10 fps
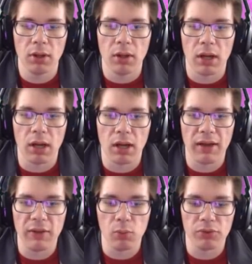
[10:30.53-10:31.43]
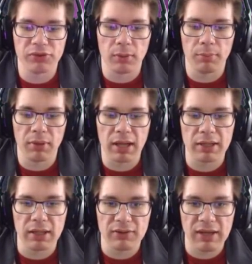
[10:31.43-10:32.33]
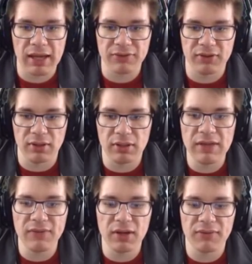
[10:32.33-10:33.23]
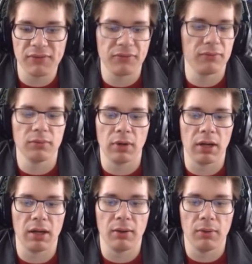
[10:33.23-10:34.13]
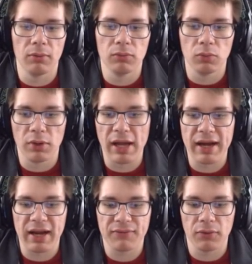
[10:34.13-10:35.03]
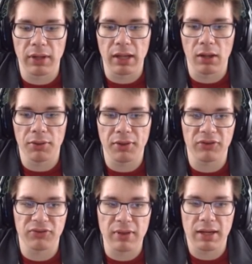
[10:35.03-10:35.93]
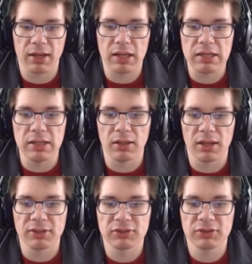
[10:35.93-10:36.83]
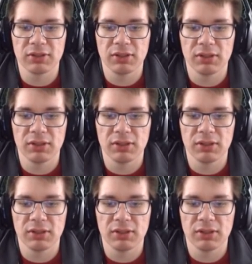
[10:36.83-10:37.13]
and then we'll start blocking attacks. And even if we're not at full health, it's not going to heal us.